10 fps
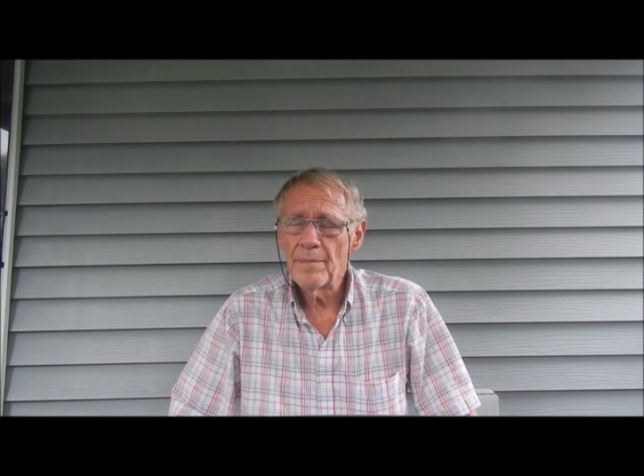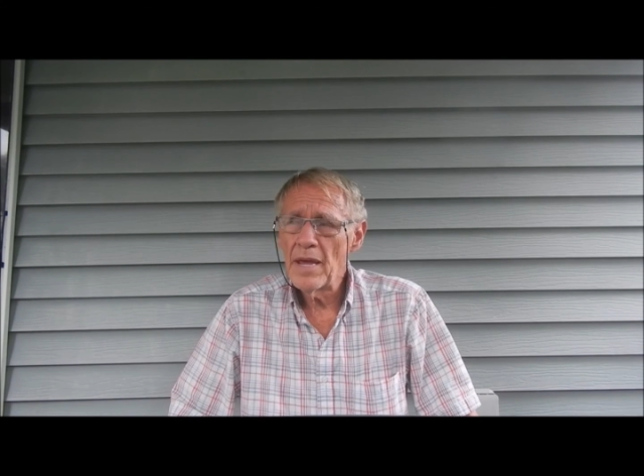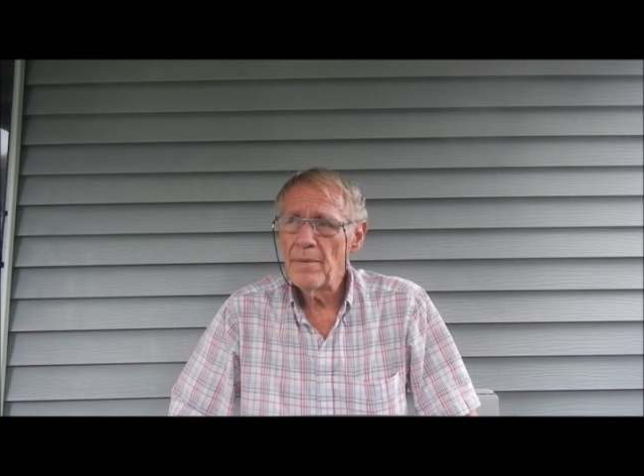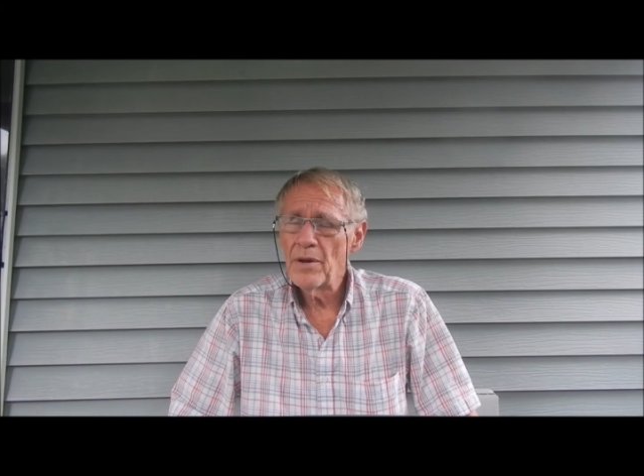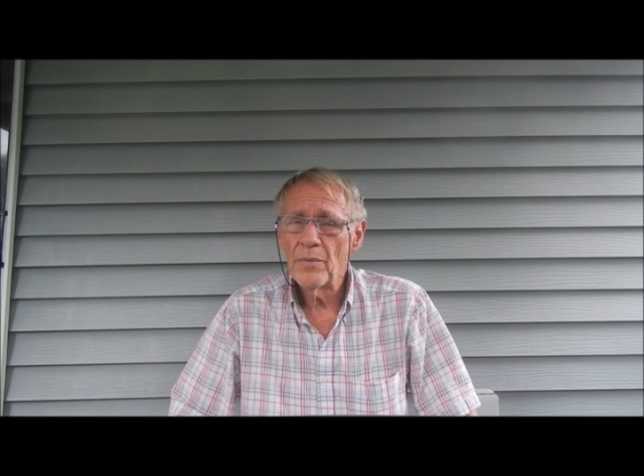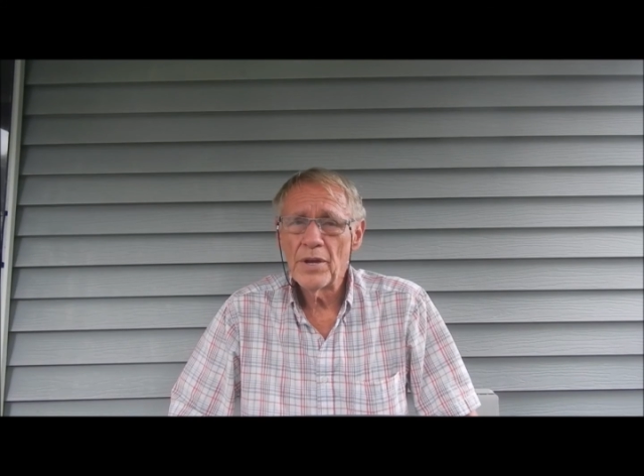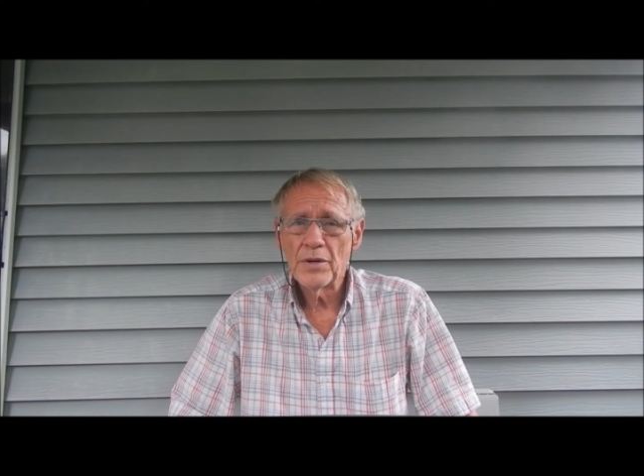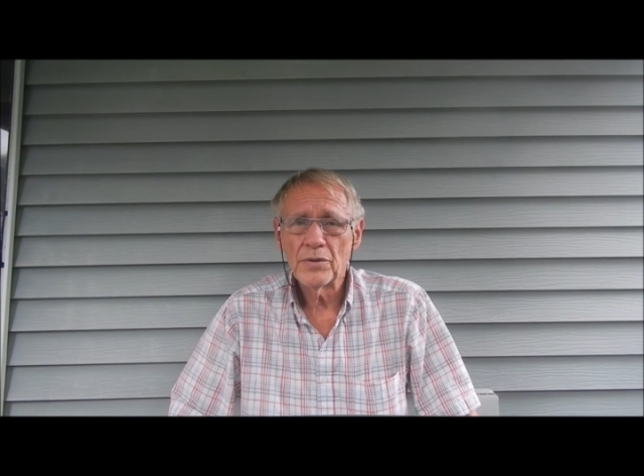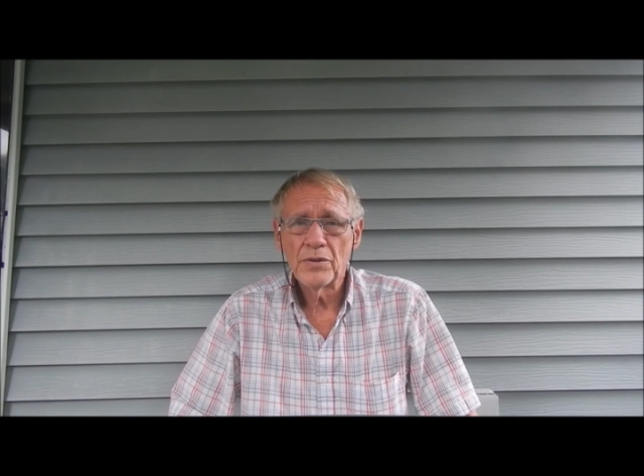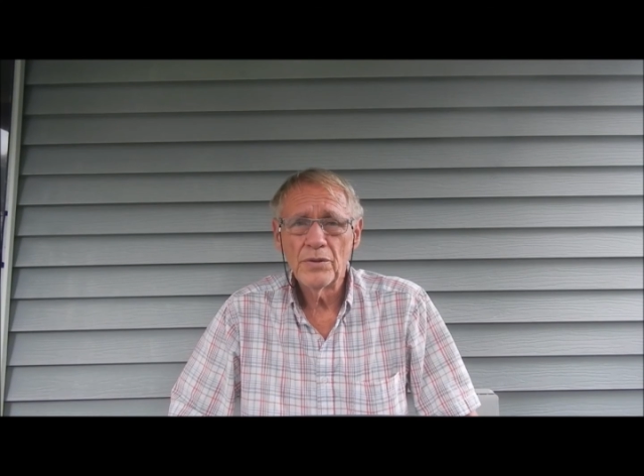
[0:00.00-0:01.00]
maybe a week
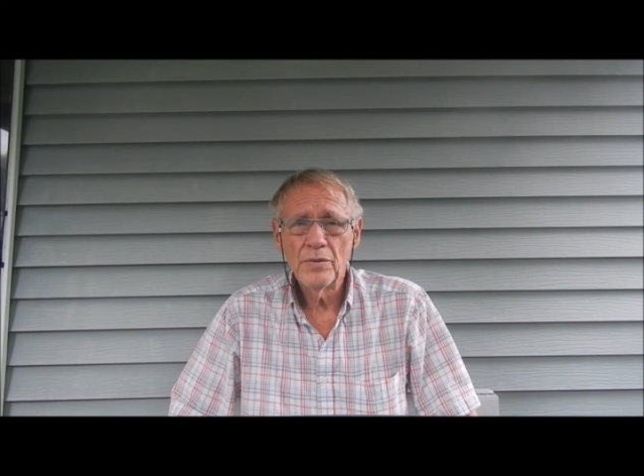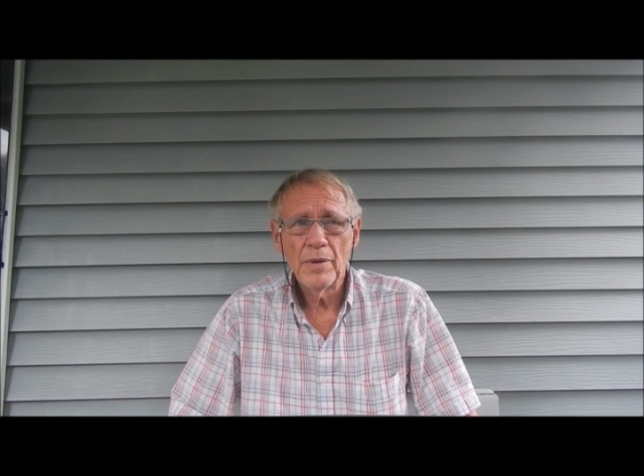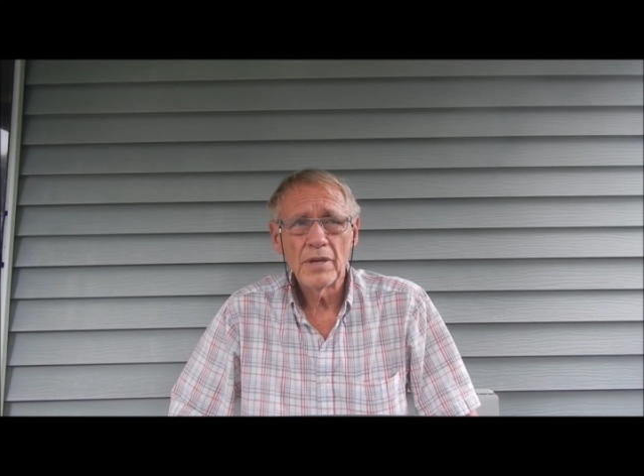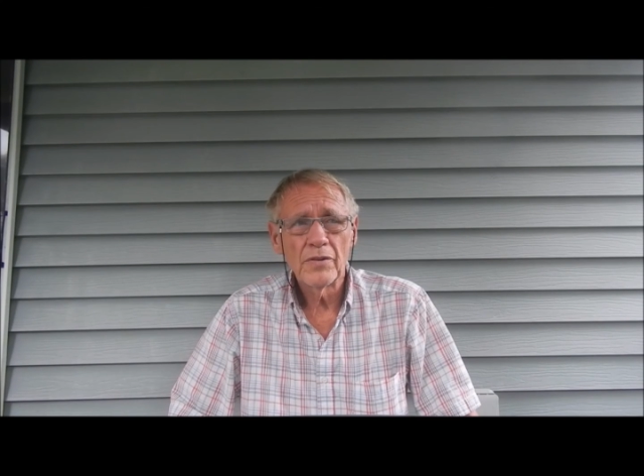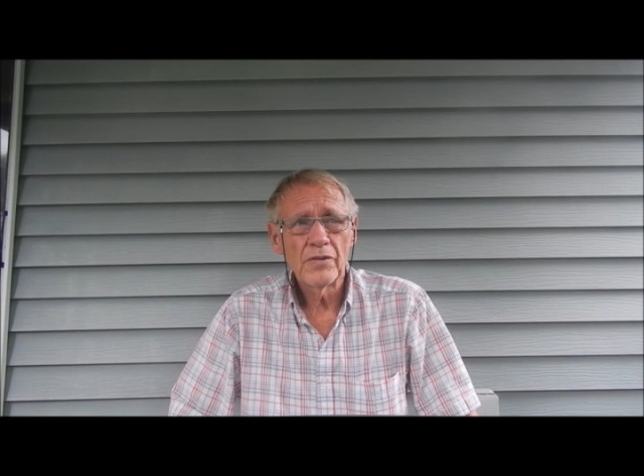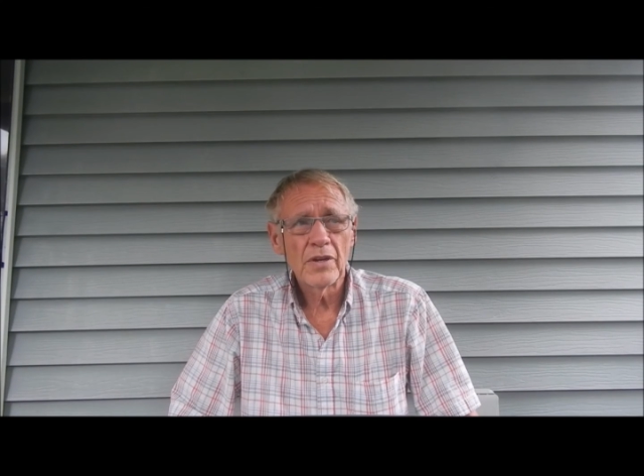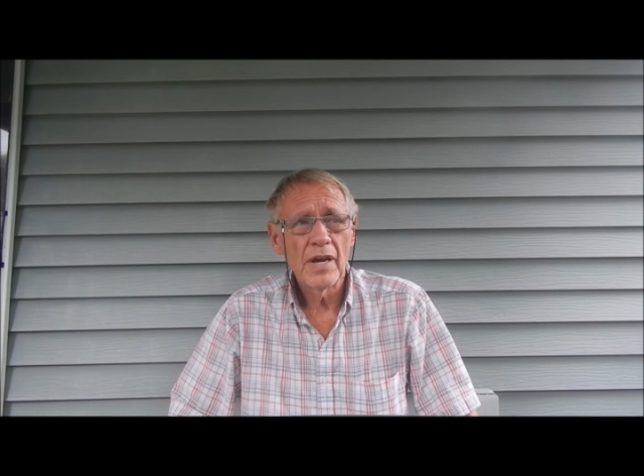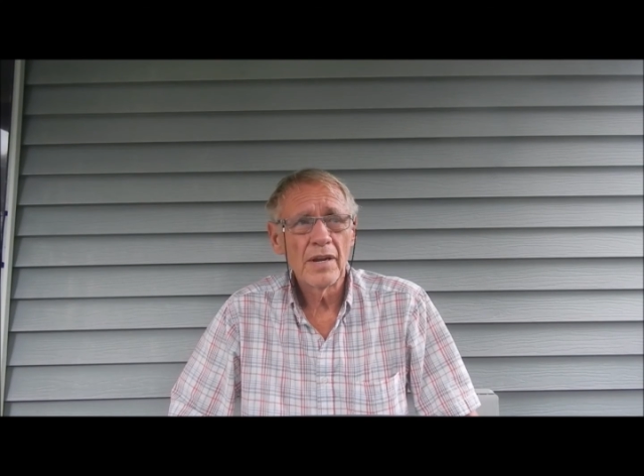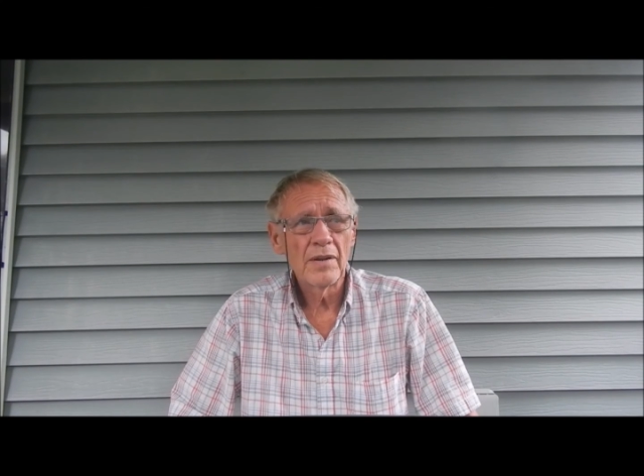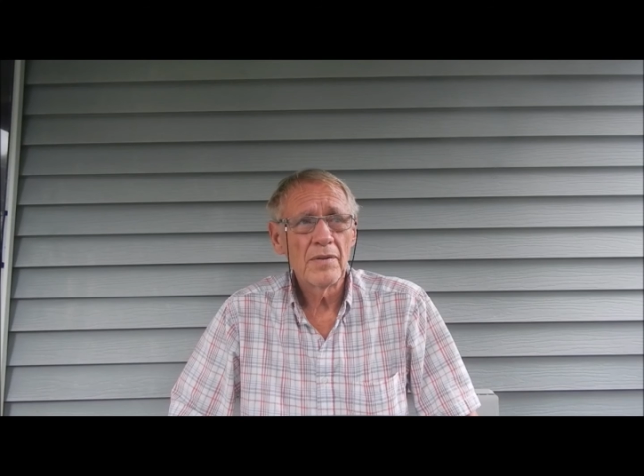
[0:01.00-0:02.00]
or two, because got
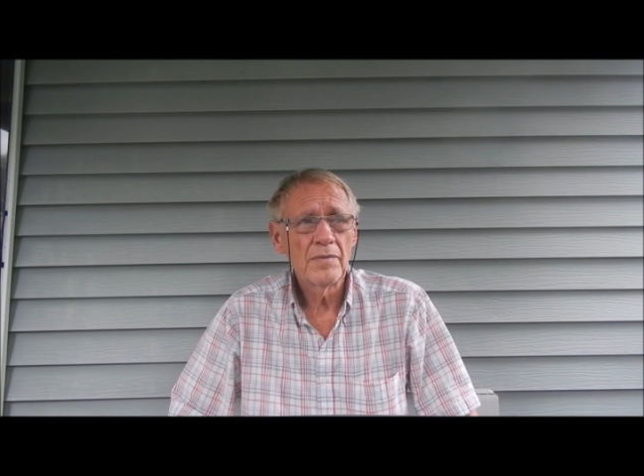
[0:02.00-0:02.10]
to